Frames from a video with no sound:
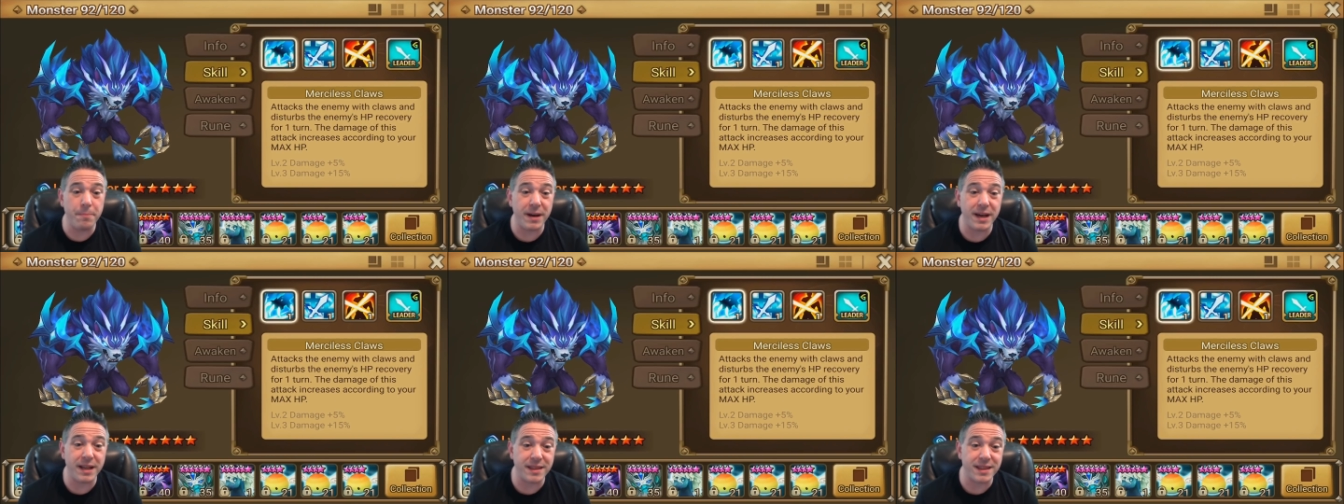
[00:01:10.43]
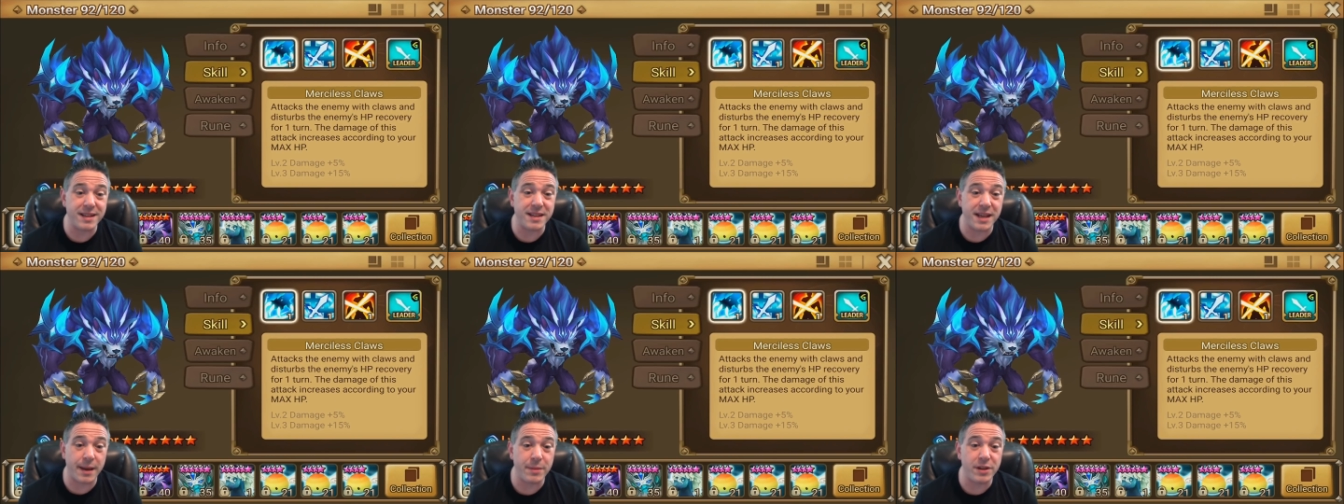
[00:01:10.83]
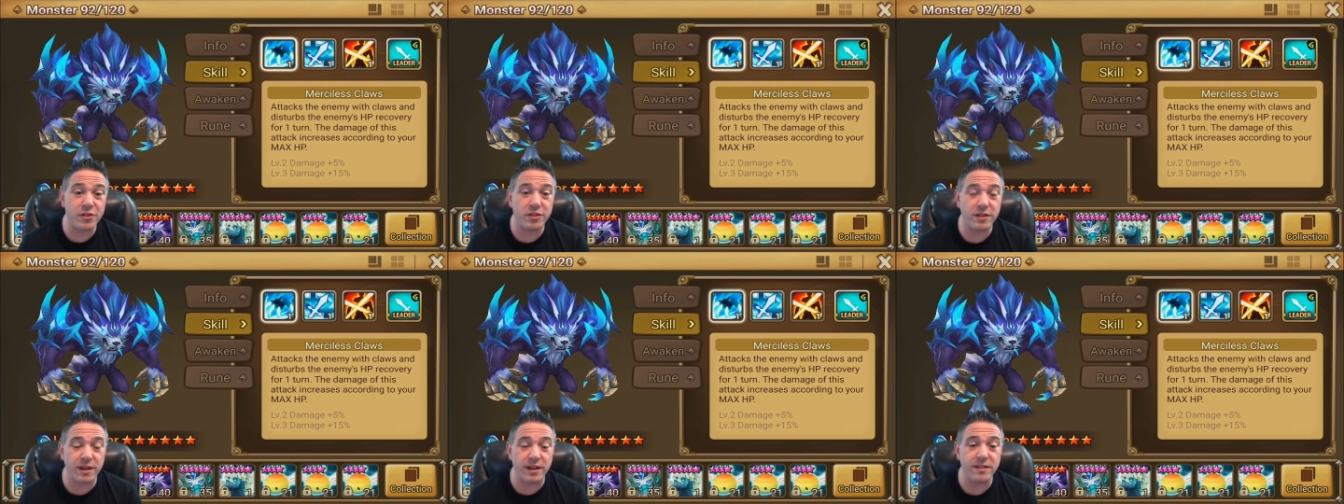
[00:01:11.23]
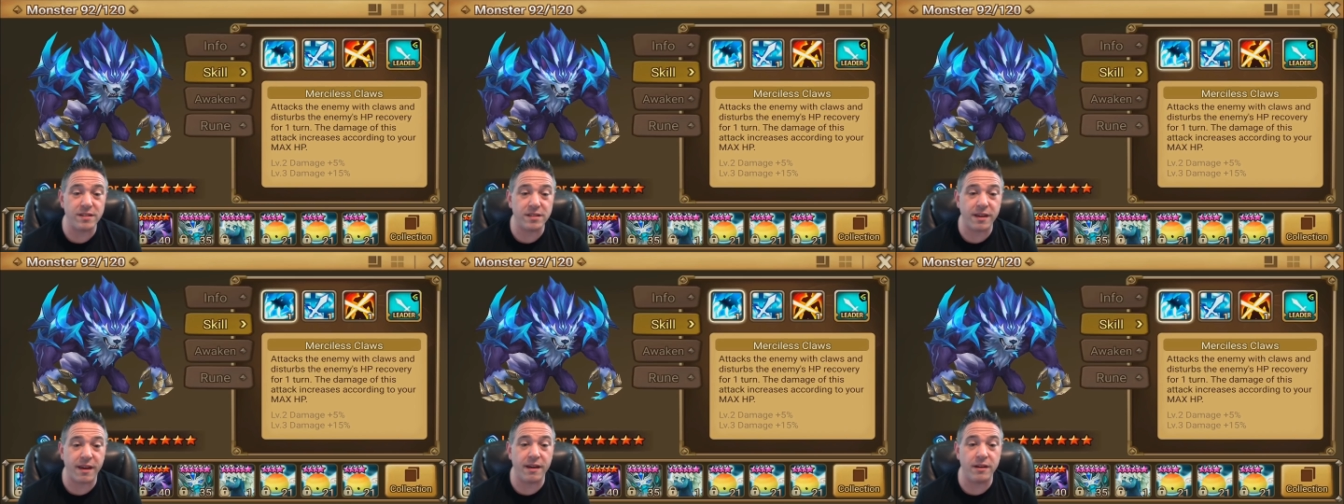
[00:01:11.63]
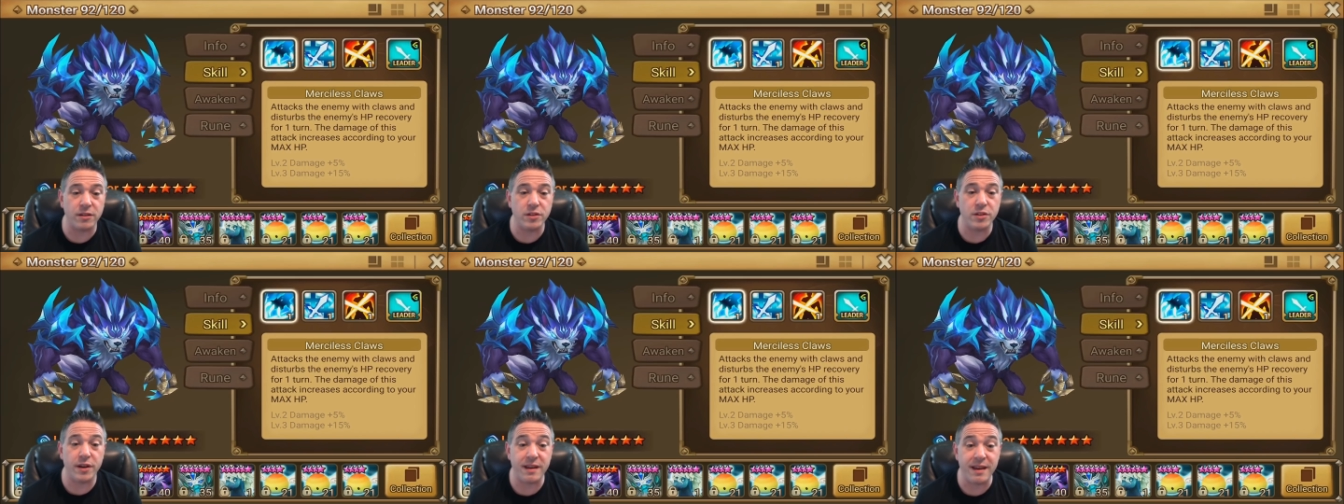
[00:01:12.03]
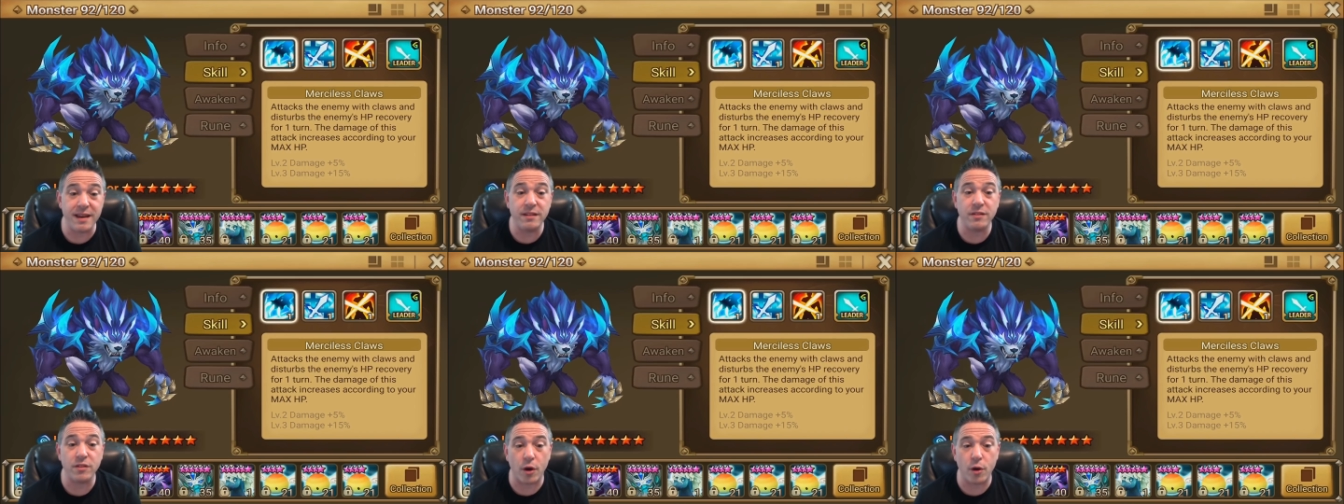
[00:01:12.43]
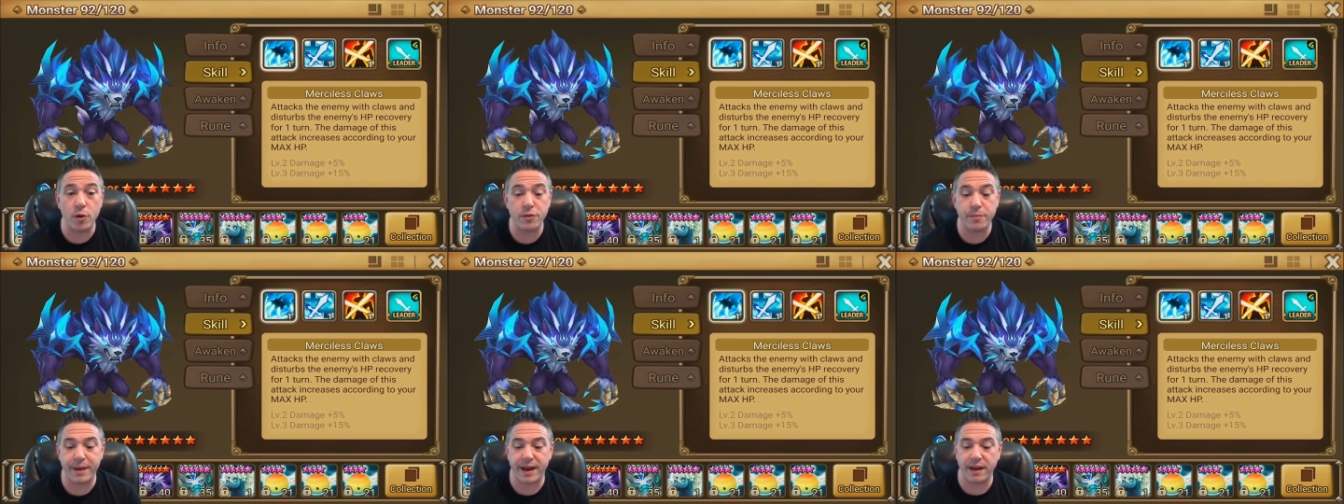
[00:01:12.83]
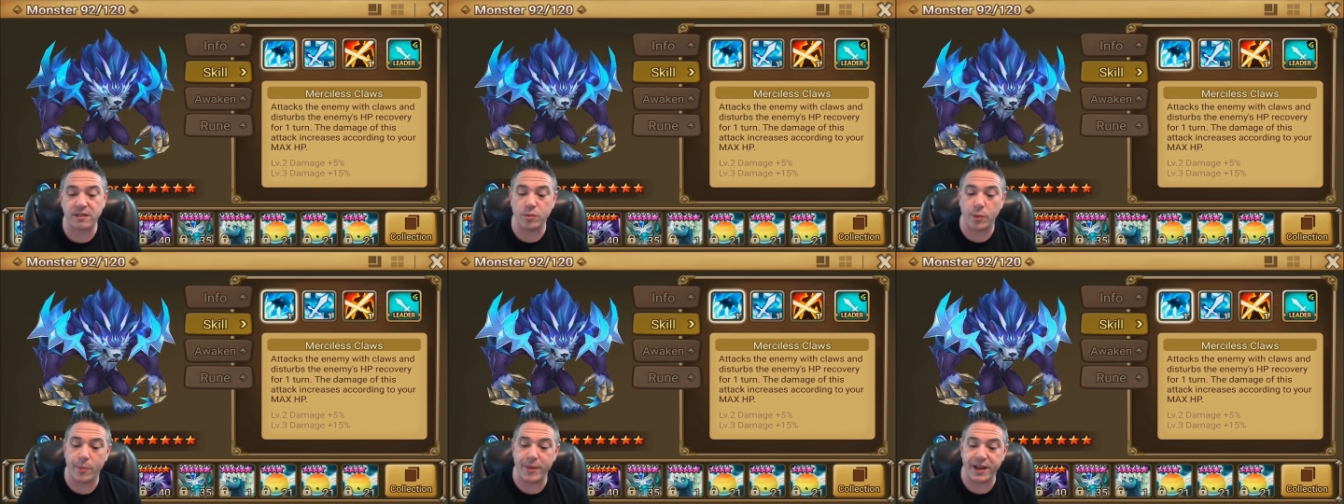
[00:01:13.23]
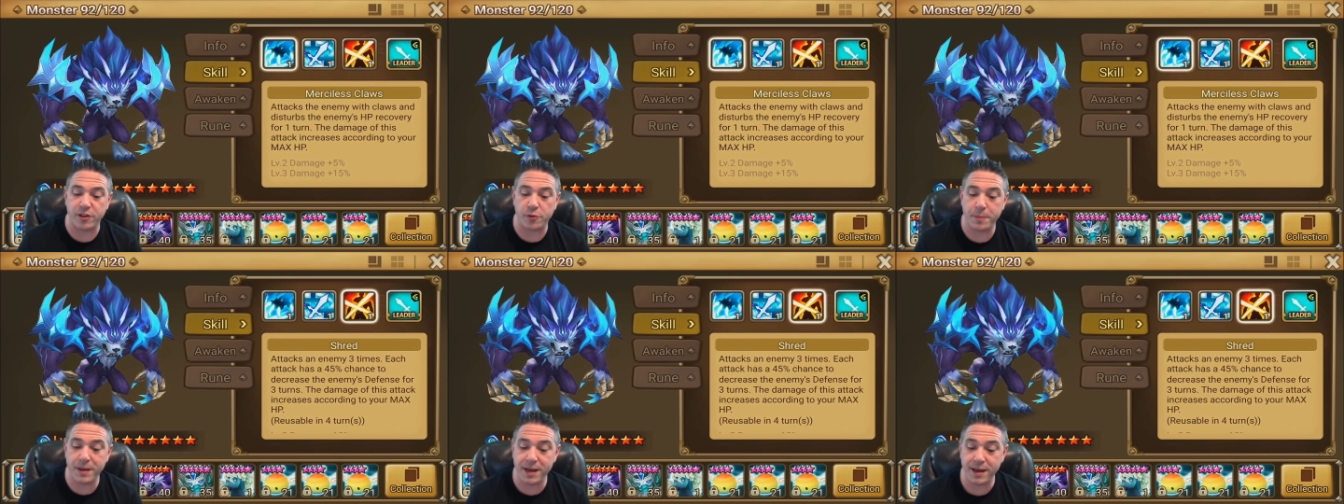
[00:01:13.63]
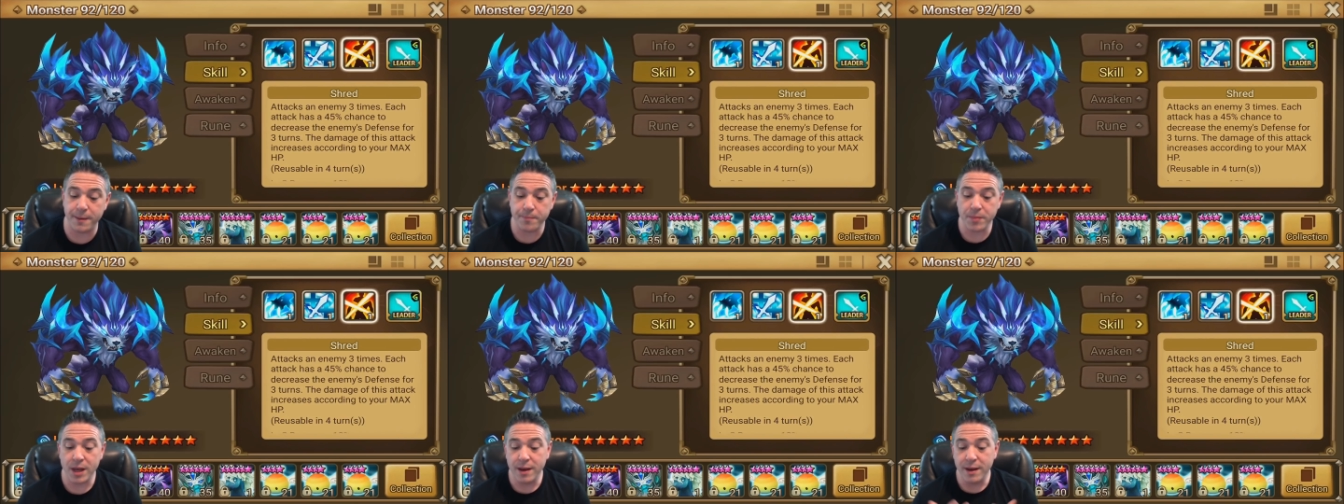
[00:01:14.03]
but the damage does scale to his own maximum HP,